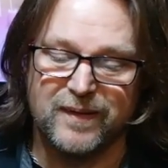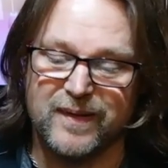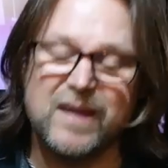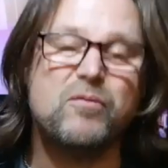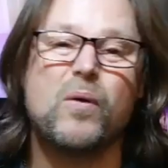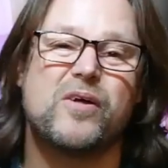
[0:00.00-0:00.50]

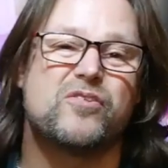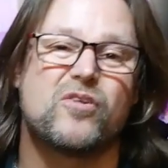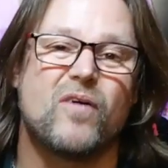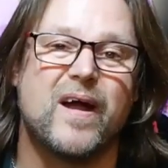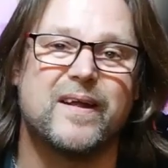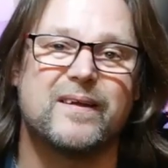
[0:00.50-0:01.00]
giveaways are
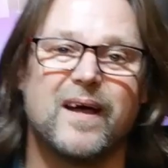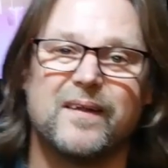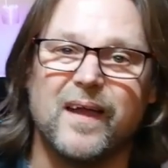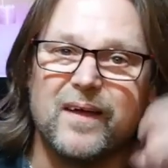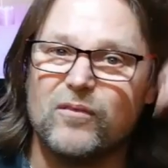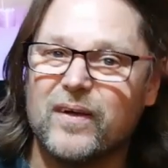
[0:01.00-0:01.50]
great, aren't
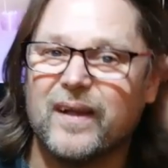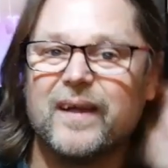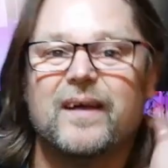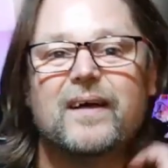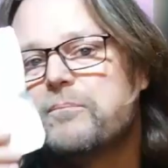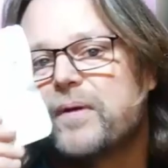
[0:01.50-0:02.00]
they, really?
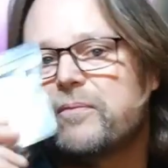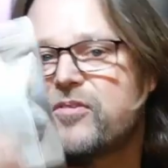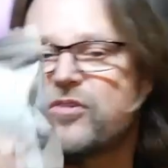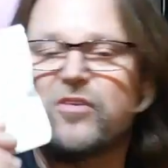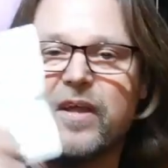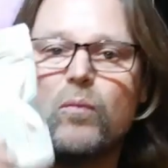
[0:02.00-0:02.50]
But
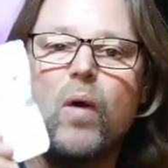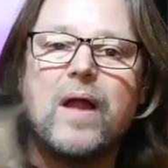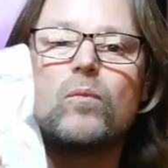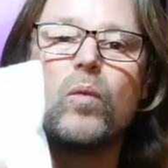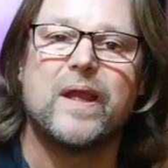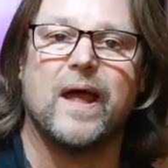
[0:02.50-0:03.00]
there's only
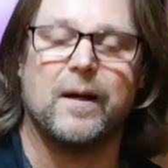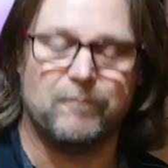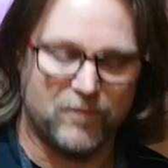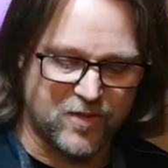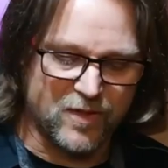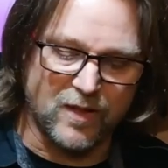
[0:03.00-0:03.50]
one winner.
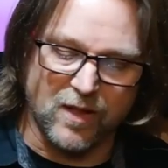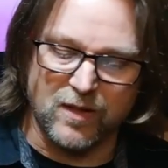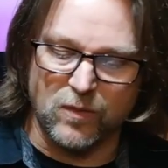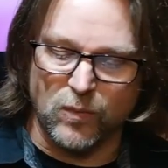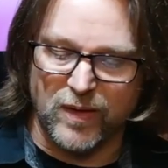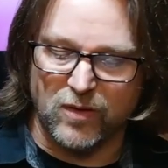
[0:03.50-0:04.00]
So the
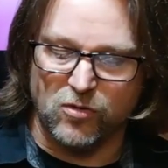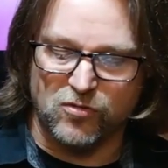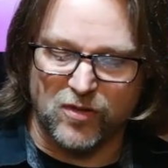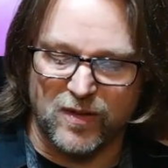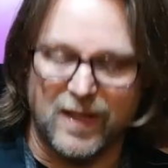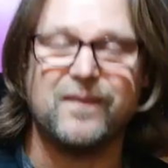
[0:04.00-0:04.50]
only winner who's
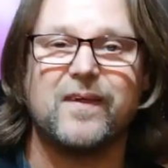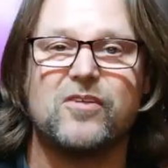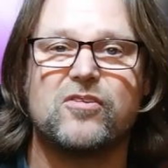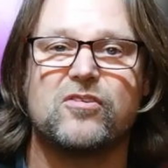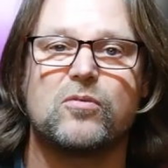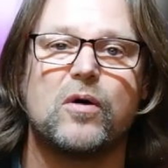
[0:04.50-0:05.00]
going to get
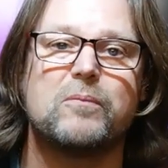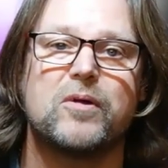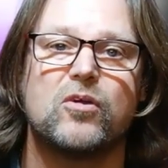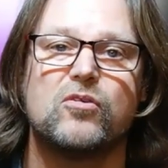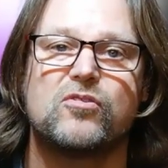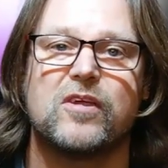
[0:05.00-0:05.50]
this is someone
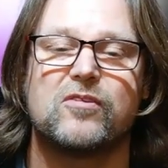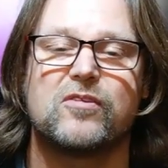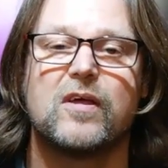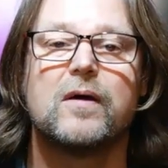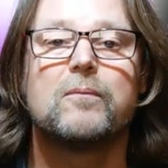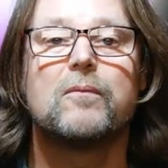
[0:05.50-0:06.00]
who
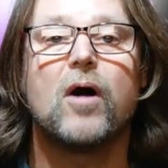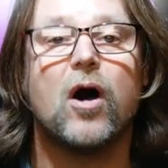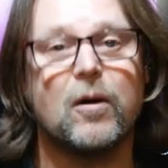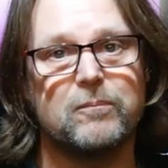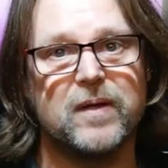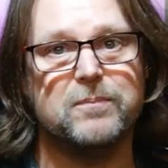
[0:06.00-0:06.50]
says,
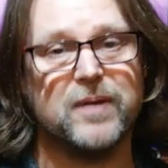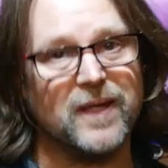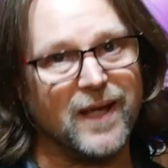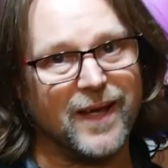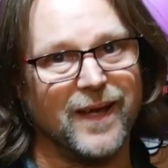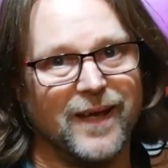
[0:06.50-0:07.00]
"Hop me
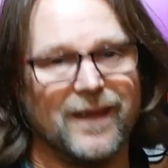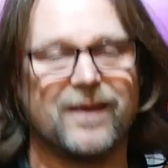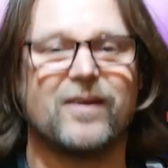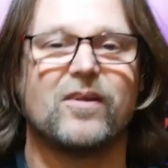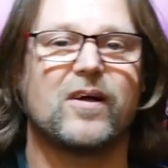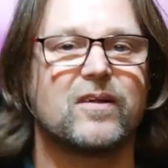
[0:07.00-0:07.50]
Pierre."
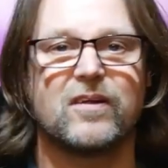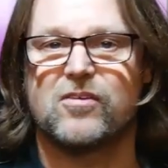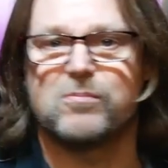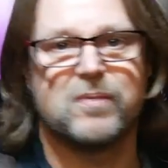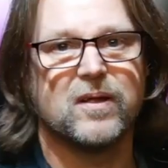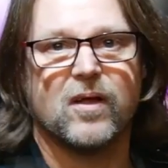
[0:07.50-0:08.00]

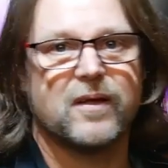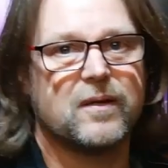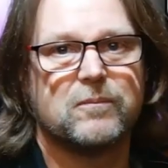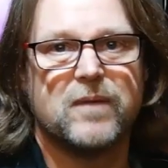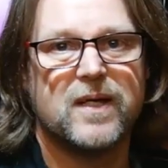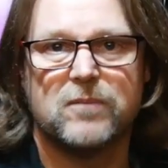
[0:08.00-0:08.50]
It's a bit like the
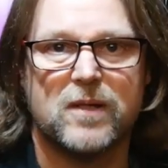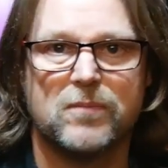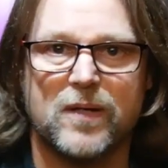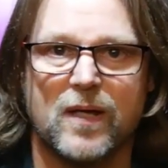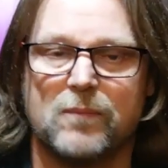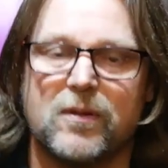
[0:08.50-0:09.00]
Mead me
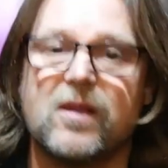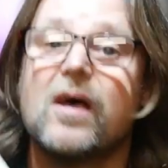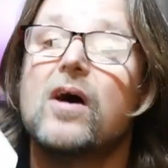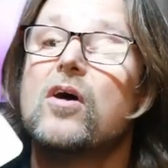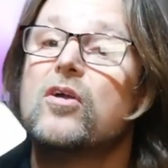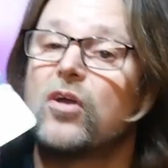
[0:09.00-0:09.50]
Pierre, but
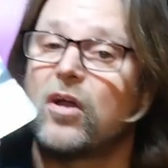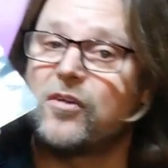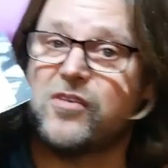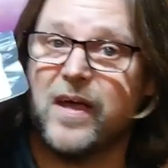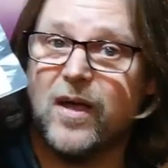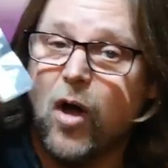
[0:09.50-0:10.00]
you got to
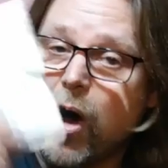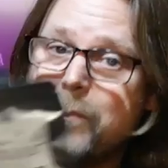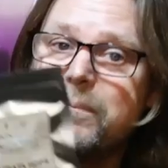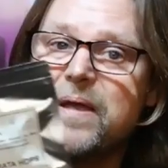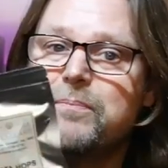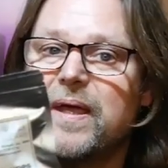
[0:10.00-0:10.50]
say,
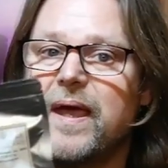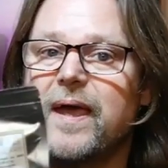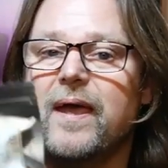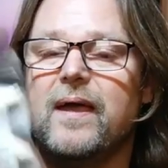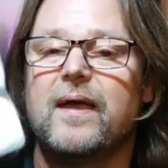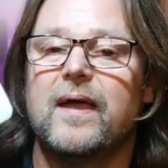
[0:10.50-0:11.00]
"Hop me
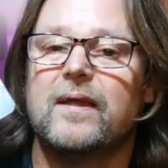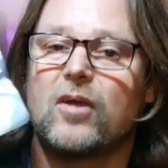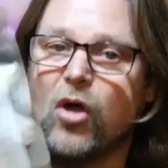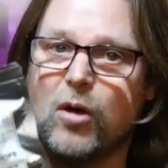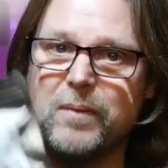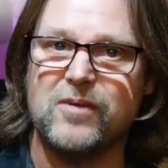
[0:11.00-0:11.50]
Pierre" in the
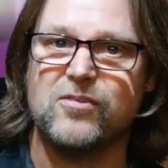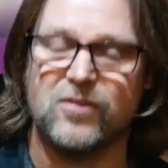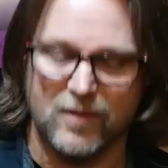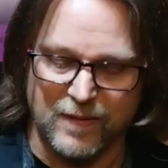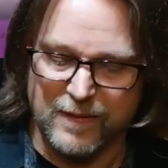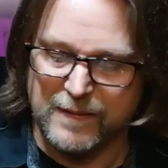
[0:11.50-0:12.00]
comments.
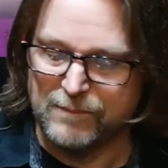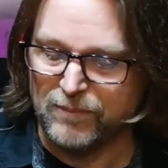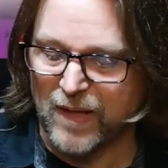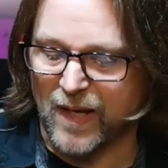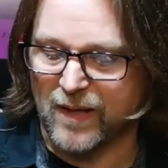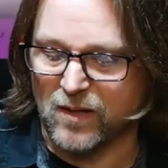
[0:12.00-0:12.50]

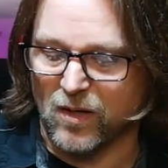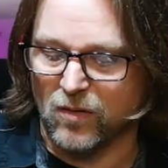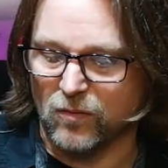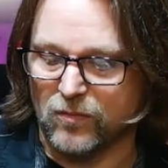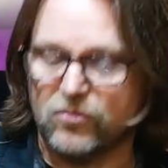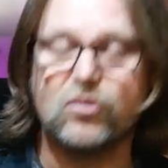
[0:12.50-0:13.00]
And
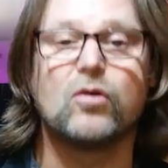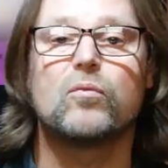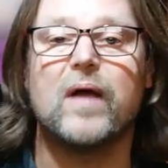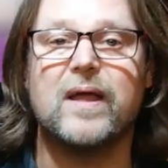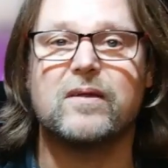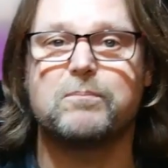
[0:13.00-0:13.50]
I'll do a
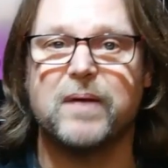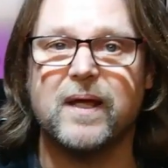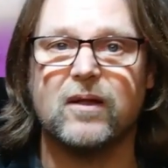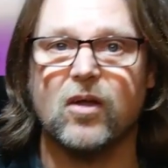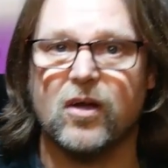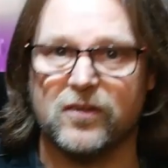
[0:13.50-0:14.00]
random
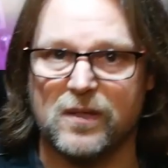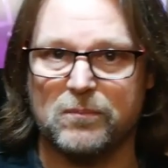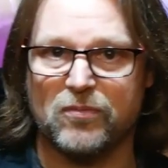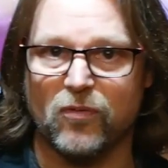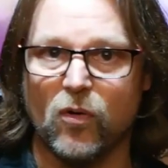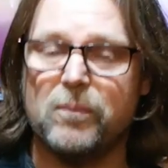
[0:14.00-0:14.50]
pick like I did
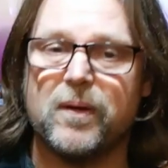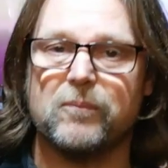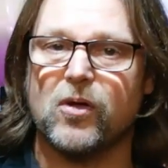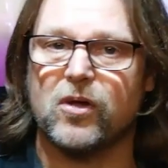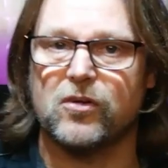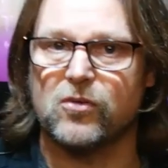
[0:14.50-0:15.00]
before, but I'm
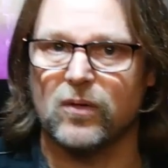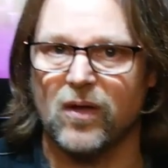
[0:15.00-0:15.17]
not going to do it